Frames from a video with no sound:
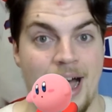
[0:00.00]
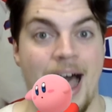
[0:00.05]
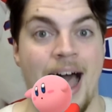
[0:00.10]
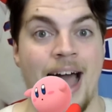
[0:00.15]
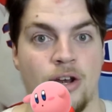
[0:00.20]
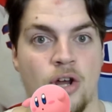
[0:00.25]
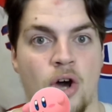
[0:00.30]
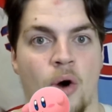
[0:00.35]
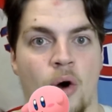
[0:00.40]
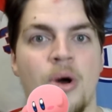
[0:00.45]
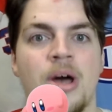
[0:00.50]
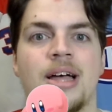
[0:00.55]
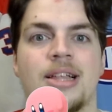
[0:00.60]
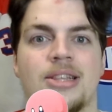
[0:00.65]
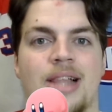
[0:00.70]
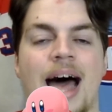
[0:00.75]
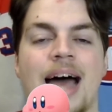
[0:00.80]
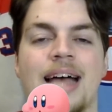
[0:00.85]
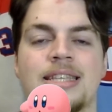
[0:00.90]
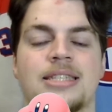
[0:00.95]
I know.
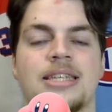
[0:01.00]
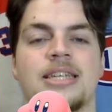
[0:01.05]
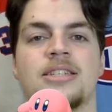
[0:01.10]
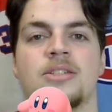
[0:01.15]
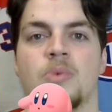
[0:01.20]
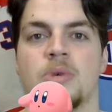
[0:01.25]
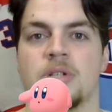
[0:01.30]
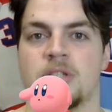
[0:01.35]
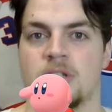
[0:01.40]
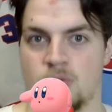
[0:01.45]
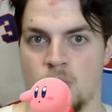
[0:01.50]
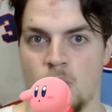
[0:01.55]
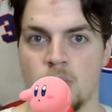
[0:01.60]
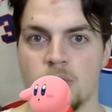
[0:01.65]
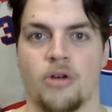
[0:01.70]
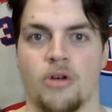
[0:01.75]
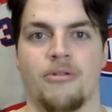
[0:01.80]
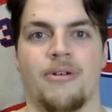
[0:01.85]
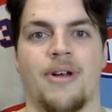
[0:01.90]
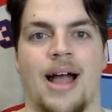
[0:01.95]
Last season was his old
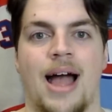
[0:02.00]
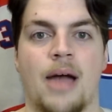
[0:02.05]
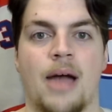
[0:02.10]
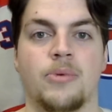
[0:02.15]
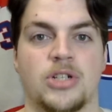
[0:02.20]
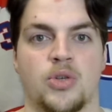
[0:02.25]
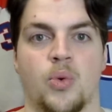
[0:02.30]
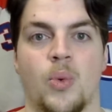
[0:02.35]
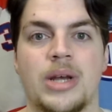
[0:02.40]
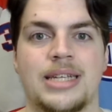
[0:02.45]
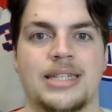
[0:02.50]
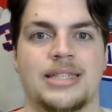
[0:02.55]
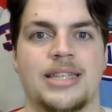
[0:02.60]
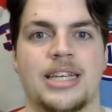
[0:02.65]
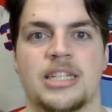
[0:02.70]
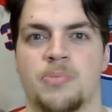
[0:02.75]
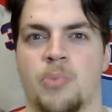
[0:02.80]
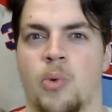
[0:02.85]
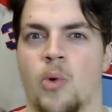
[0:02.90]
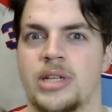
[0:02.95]
career high with
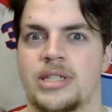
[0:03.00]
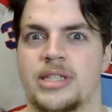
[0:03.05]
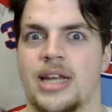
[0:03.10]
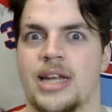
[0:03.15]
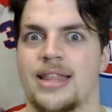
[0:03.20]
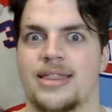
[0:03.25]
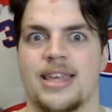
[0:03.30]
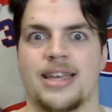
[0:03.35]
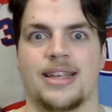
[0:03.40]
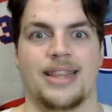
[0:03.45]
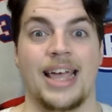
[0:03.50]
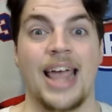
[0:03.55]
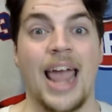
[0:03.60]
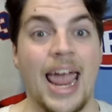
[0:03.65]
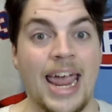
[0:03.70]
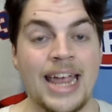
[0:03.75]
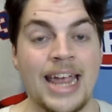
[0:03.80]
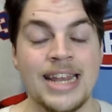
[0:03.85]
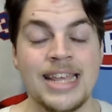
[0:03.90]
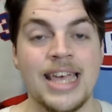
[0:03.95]
26 points in, I think, like
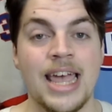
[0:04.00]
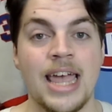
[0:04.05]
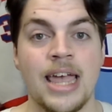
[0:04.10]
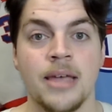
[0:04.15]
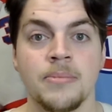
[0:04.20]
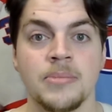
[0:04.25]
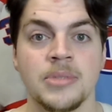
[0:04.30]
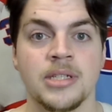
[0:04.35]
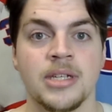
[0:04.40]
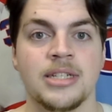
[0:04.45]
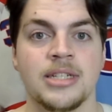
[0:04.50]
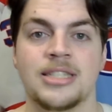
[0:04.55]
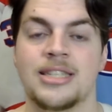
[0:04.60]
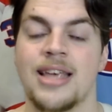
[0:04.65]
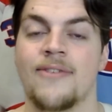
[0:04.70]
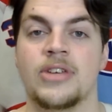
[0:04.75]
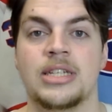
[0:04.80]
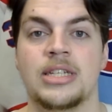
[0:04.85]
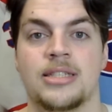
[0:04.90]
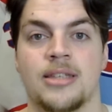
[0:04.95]
80 games,
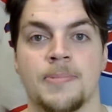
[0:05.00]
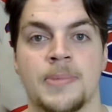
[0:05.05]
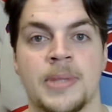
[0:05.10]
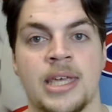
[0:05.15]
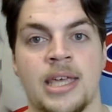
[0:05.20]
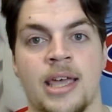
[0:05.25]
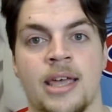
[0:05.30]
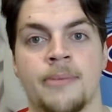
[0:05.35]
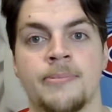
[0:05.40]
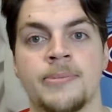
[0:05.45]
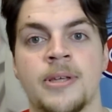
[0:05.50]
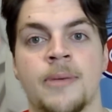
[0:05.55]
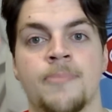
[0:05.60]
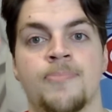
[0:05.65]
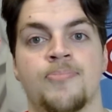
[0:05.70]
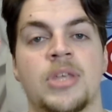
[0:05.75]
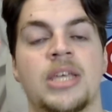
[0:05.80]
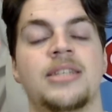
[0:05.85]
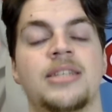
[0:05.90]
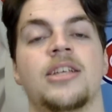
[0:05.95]
70-something games.
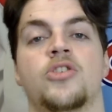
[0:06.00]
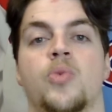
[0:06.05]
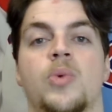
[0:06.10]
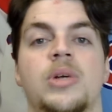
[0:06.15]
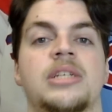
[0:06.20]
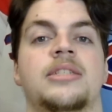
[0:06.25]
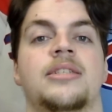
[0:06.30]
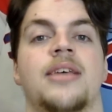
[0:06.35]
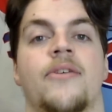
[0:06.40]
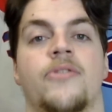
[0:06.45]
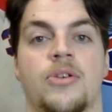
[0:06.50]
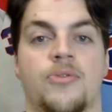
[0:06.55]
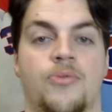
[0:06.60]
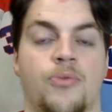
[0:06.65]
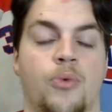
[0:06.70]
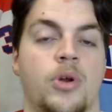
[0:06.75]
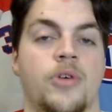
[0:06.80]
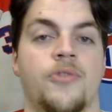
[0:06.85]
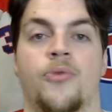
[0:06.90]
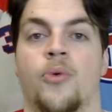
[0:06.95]
He's at 27 and
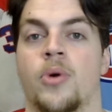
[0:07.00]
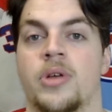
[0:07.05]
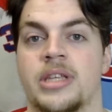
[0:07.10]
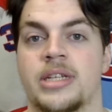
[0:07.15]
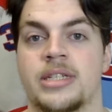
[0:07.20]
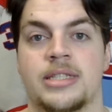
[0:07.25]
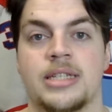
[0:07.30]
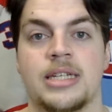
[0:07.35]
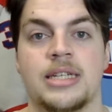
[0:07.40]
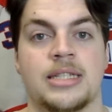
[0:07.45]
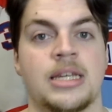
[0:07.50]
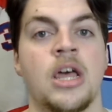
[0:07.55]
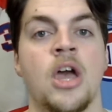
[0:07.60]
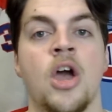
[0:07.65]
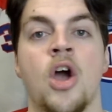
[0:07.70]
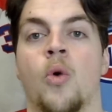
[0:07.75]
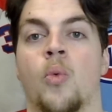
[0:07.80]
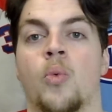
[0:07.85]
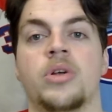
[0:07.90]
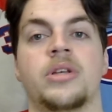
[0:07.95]
44 this season.
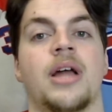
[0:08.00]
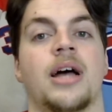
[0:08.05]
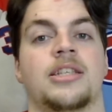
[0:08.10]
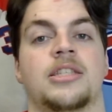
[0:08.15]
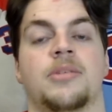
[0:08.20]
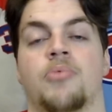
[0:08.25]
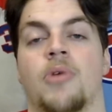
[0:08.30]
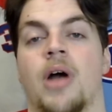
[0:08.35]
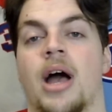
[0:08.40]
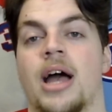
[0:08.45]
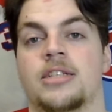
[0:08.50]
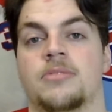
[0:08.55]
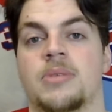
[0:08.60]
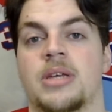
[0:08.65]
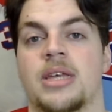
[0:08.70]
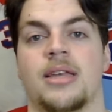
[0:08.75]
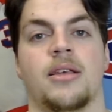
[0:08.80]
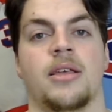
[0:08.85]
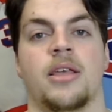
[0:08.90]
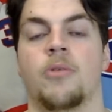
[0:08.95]
Would not surprise
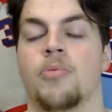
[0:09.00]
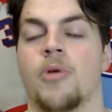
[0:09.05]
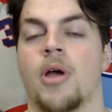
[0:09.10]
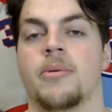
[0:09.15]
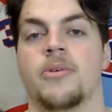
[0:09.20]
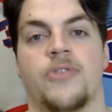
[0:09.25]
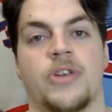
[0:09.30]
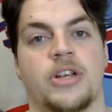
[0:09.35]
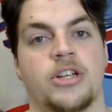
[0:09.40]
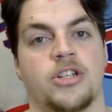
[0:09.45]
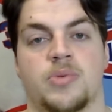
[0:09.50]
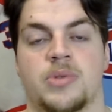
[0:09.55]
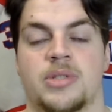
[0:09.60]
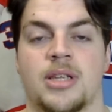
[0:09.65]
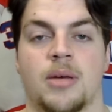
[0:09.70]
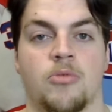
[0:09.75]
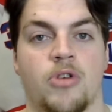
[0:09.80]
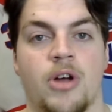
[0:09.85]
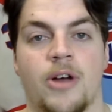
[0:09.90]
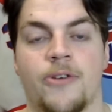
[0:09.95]
me. He'll probably finish with
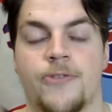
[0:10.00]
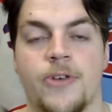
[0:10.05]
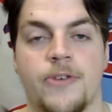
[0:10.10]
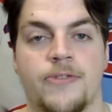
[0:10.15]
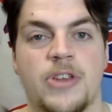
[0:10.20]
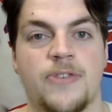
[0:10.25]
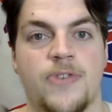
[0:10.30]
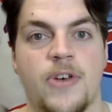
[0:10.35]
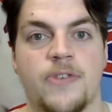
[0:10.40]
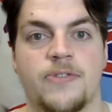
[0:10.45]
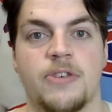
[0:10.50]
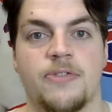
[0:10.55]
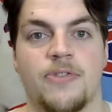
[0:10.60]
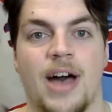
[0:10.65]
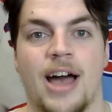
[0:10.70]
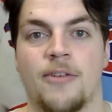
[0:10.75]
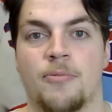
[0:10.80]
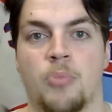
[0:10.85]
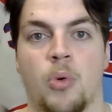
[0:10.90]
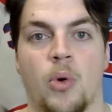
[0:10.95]
somewhere around 50,
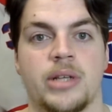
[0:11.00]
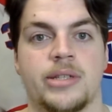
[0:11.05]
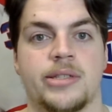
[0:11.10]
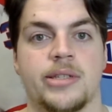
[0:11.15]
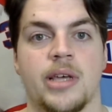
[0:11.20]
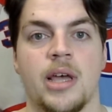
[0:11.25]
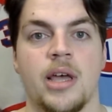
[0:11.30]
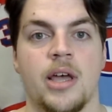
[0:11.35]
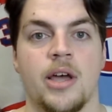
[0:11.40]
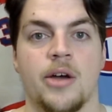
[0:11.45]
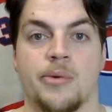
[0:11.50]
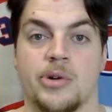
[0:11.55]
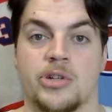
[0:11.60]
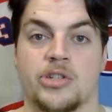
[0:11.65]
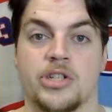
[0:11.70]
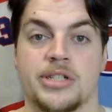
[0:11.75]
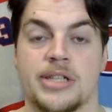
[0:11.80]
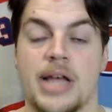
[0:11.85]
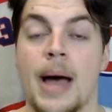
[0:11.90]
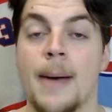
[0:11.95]
55 points, which
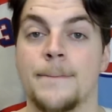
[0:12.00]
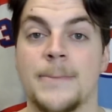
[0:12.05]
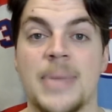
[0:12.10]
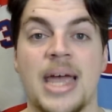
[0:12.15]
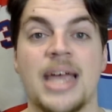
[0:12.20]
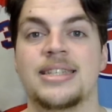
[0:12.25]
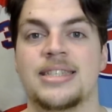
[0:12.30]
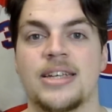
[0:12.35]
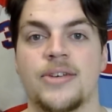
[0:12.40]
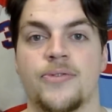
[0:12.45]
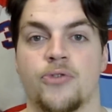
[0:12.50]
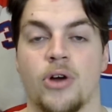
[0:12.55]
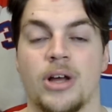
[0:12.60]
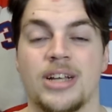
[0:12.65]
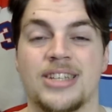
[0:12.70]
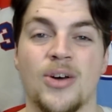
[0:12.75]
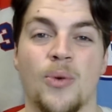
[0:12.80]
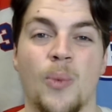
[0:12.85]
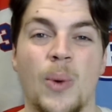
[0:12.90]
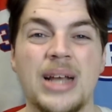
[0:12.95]
is amazing for a
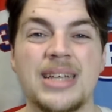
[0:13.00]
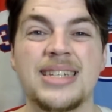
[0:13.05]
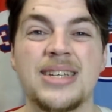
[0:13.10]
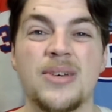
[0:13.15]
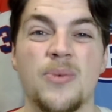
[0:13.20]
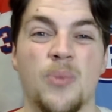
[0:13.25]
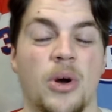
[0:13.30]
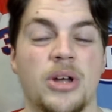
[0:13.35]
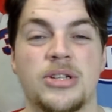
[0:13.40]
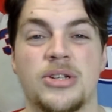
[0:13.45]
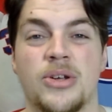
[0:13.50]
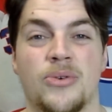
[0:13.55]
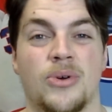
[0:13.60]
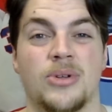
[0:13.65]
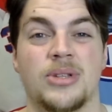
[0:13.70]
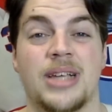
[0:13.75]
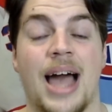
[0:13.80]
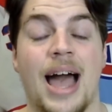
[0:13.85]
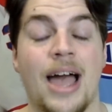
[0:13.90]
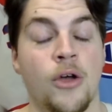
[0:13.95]

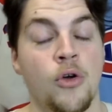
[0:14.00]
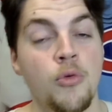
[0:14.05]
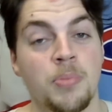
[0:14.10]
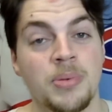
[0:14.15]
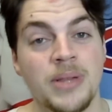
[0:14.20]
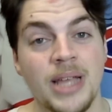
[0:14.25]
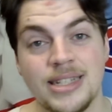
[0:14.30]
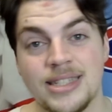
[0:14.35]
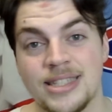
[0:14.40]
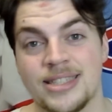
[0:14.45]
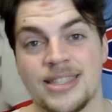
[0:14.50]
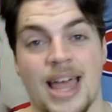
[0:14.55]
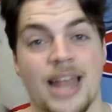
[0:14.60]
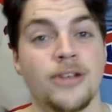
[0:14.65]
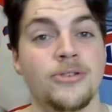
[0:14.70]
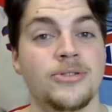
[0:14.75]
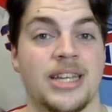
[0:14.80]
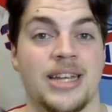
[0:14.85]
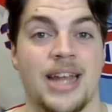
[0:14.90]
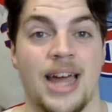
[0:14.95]
21-year-old guy who played
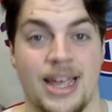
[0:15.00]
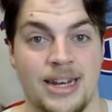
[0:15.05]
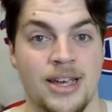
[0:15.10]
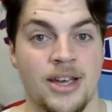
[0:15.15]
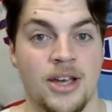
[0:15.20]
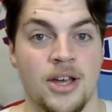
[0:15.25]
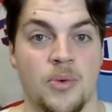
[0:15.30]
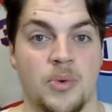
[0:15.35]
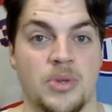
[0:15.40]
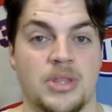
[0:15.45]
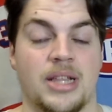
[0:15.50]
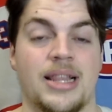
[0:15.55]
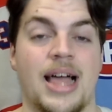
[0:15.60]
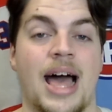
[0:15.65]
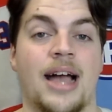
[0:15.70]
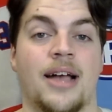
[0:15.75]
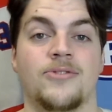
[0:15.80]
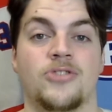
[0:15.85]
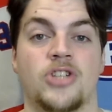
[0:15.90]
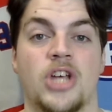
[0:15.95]
center tonight with the
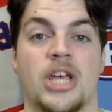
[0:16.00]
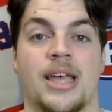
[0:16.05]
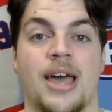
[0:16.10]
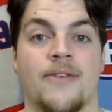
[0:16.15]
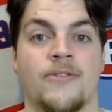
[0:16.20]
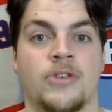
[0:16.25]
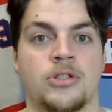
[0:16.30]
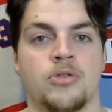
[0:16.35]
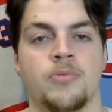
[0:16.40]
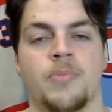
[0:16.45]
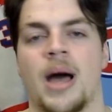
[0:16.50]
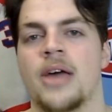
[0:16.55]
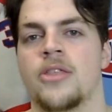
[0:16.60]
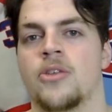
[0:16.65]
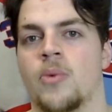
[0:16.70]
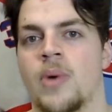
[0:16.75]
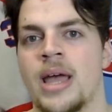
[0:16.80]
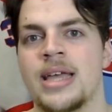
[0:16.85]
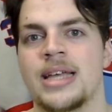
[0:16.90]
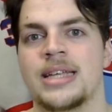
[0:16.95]
lack of Jake Evans, who, by the
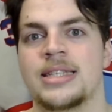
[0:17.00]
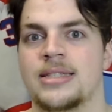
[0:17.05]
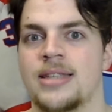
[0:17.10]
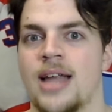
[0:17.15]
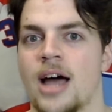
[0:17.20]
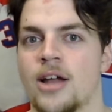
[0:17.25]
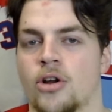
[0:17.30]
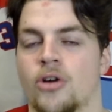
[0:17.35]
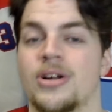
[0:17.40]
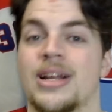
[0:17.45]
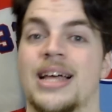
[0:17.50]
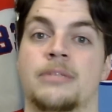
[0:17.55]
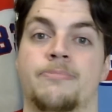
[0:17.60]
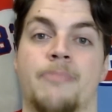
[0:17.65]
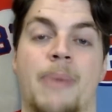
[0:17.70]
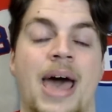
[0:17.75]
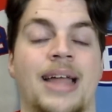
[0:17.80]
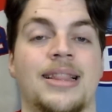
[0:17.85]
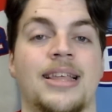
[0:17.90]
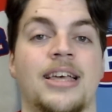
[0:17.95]
way, is not hurt as
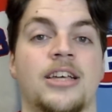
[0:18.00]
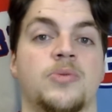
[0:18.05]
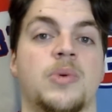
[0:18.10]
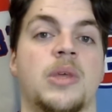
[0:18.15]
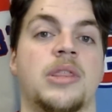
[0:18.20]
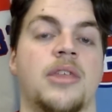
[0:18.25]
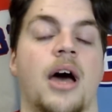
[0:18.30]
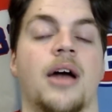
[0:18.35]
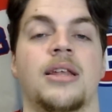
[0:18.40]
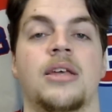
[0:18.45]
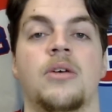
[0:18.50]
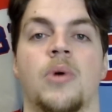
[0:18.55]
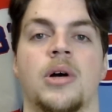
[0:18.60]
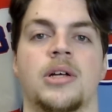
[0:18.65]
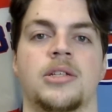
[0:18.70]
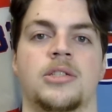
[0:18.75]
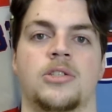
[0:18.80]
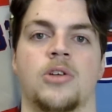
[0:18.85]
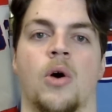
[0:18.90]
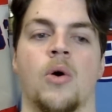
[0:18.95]
badly as we thought he
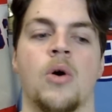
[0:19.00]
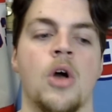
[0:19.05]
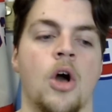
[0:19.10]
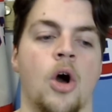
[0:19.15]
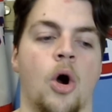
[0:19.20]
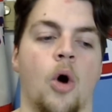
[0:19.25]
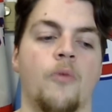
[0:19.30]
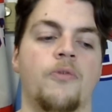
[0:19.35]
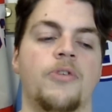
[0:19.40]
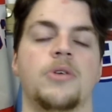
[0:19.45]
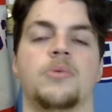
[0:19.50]
was, so hopefully